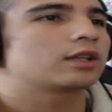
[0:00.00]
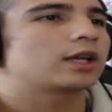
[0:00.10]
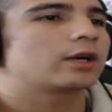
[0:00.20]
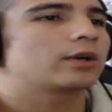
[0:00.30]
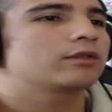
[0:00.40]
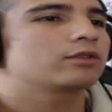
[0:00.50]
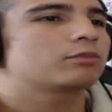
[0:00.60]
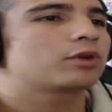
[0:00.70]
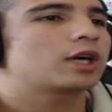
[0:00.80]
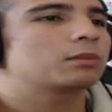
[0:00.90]
However,
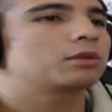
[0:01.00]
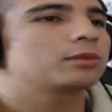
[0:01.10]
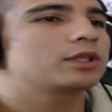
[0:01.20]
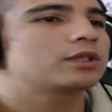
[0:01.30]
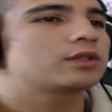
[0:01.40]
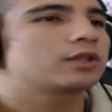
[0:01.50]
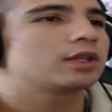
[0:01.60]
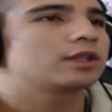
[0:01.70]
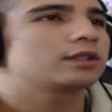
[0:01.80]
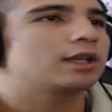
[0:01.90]
the problem is
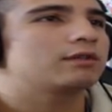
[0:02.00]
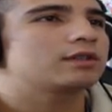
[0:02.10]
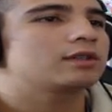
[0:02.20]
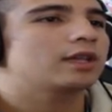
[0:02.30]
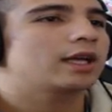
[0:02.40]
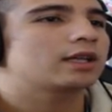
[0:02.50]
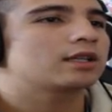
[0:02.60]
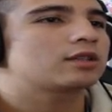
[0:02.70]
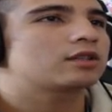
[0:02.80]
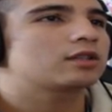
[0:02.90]
David's leg
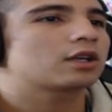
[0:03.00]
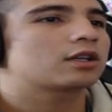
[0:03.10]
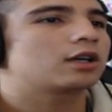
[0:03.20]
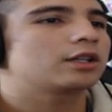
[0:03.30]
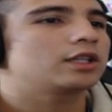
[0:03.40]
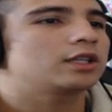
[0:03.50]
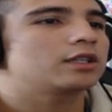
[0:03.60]
is stuck on the